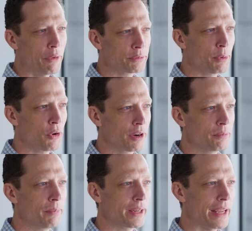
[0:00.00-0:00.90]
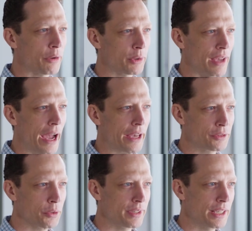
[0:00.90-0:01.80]
When I was born, my dad was a high
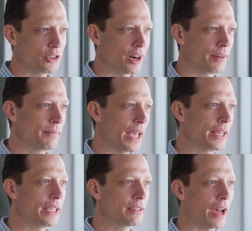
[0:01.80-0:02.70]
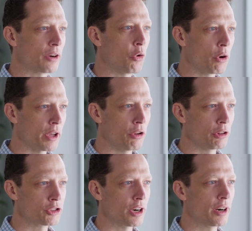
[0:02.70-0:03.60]
school teacher, and he taught
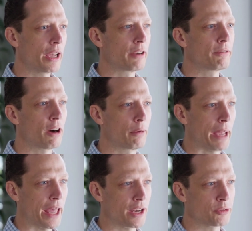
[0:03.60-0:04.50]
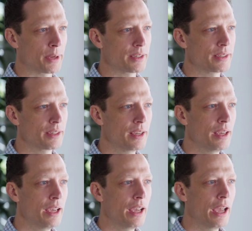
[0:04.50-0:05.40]
horticulture and farm management.
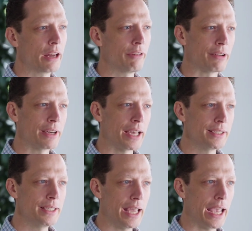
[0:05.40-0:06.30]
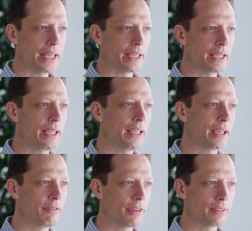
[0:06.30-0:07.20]
And around 1980,
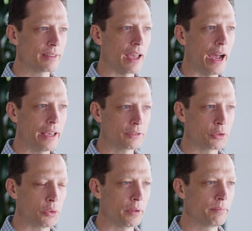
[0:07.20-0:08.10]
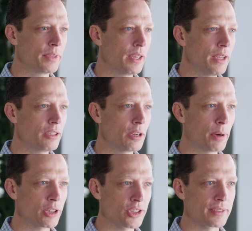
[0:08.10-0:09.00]
he convinced the high school
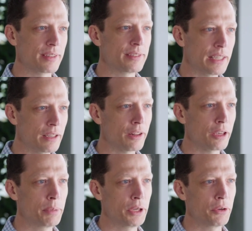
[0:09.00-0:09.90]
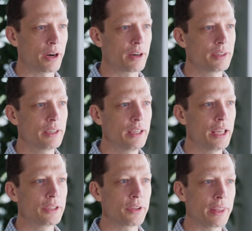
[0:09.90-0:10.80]
to purchase a single computer
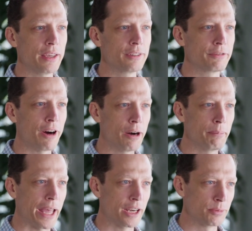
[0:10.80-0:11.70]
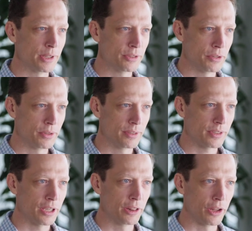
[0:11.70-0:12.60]
so that his farm management
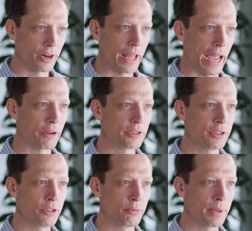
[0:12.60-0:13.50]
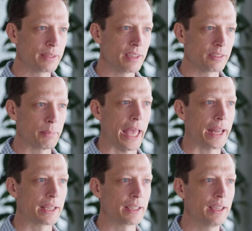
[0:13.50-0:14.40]
students could learn how to do business
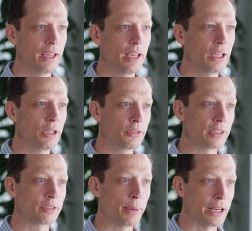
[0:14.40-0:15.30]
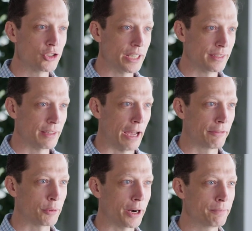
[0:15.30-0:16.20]
planning using spreadsheet
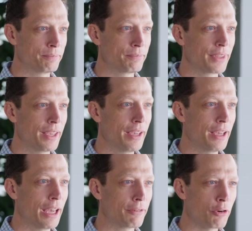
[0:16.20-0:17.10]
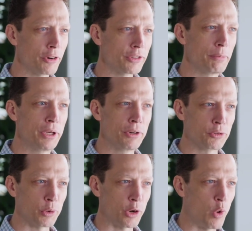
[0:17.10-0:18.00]
software. And of course,
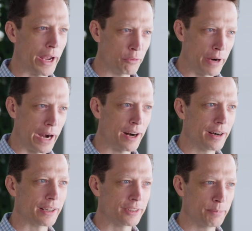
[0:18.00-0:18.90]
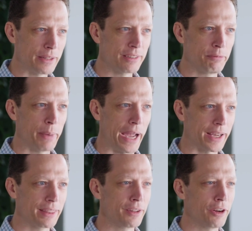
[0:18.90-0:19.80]
computers were quite rare and expensive
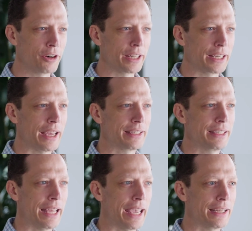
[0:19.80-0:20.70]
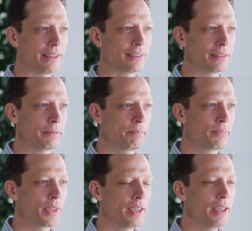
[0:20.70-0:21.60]
back in the early 1980s.
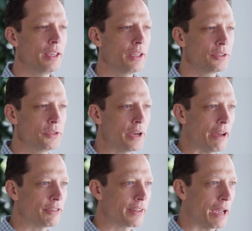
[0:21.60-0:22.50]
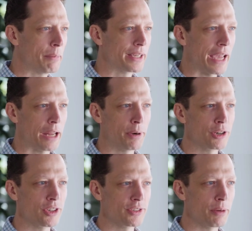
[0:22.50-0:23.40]
Soon after that, my dad
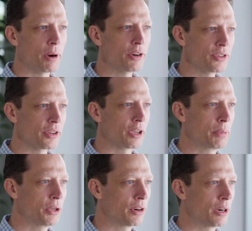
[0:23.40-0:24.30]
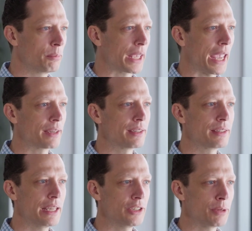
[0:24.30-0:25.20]
purchased a personal computer and began
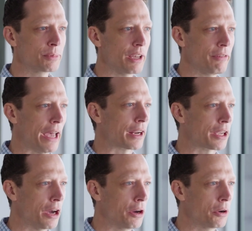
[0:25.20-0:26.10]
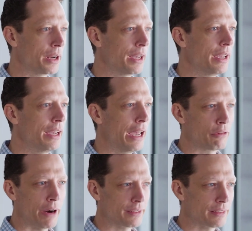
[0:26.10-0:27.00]
to teach himself how to code
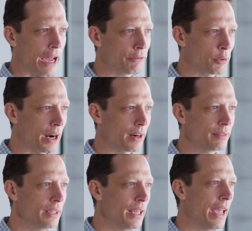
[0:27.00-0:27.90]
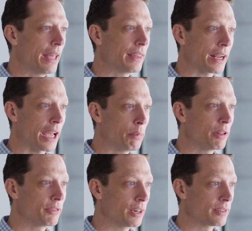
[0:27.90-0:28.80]
and write software. And then a
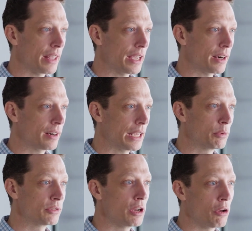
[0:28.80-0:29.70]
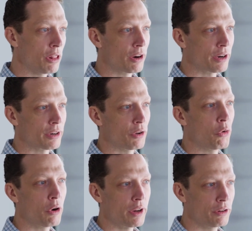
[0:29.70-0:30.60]
couple of years later, he was no longer
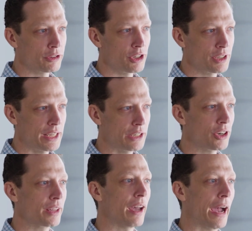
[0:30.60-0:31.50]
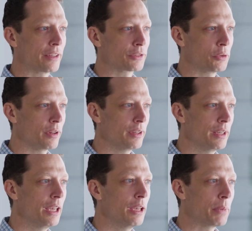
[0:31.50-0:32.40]
the horticulture teacher at the high school
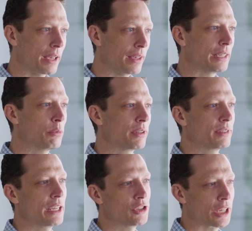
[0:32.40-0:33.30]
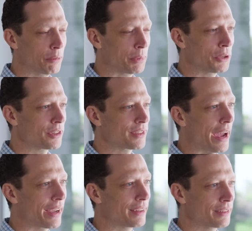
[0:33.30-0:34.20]
because he was teaching computer
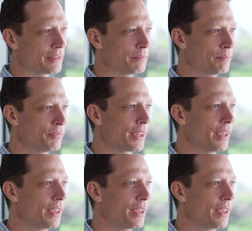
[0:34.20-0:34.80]
science.